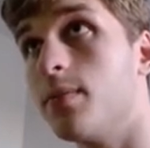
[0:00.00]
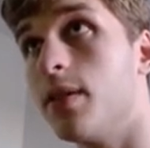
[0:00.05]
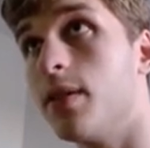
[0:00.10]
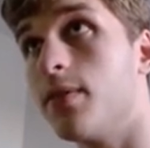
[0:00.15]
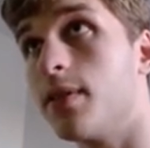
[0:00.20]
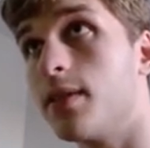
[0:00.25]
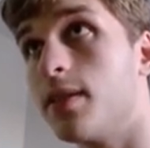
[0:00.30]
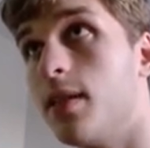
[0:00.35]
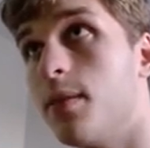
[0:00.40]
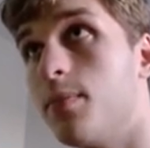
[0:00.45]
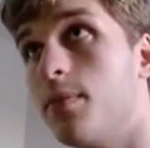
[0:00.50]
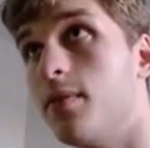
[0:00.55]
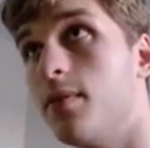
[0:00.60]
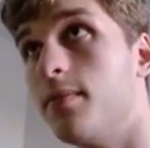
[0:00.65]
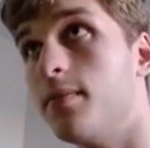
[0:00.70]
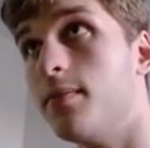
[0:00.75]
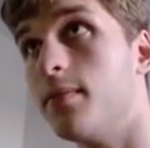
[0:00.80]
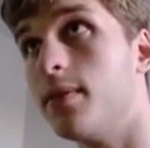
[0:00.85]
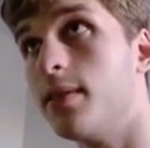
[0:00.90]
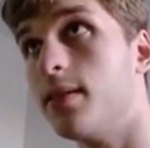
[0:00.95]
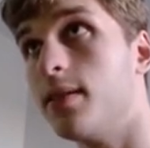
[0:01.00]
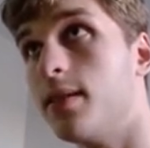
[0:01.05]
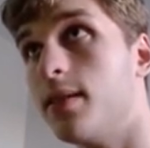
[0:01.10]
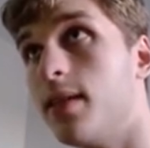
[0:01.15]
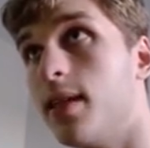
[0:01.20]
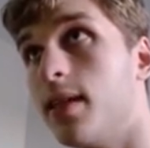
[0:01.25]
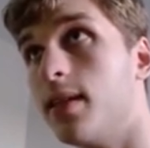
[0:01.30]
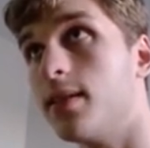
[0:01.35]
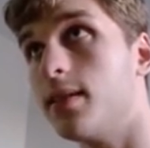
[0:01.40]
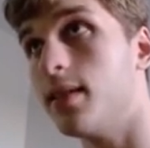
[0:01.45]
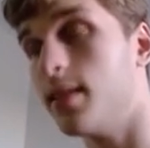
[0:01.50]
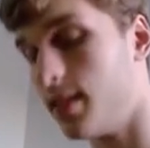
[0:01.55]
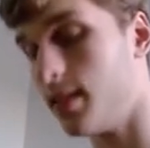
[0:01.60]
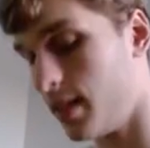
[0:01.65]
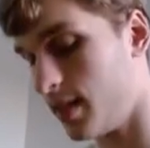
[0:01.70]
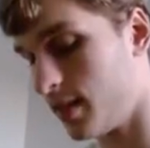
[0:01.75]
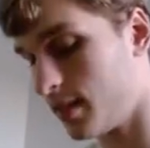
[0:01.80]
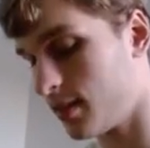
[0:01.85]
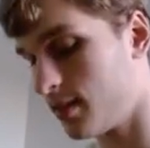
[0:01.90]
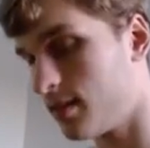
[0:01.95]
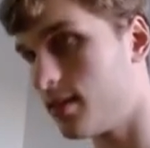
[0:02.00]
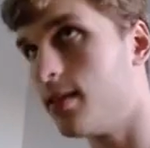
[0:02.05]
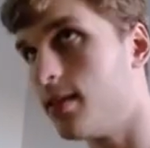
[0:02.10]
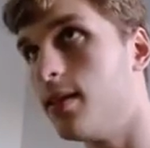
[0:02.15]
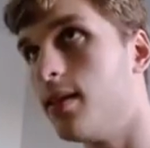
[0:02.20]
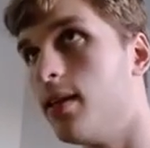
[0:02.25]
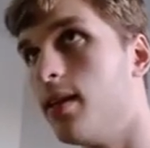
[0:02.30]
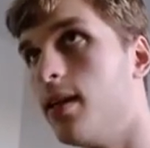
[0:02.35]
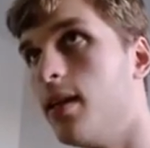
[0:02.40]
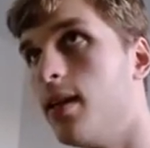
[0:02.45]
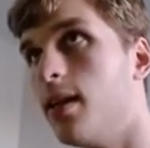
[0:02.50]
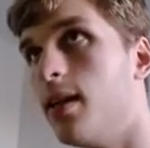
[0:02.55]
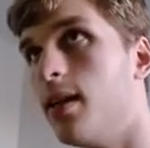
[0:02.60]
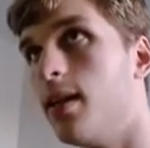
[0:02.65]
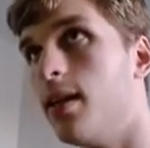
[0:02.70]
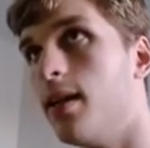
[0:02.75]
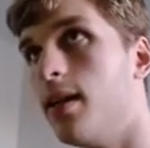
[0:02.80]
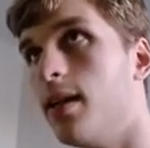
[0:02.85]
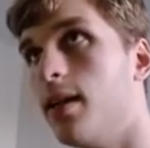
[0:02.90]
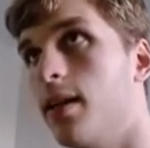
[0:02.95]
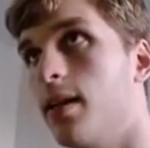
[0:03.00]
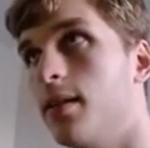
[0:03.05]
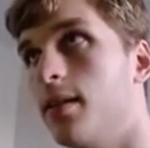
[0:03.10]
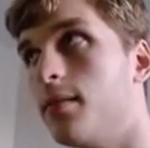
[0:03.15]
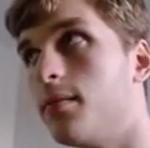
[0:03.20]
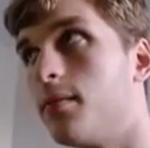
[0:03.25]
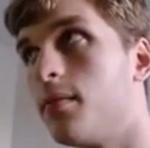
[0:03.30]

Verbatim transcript: We have example, test, and text. And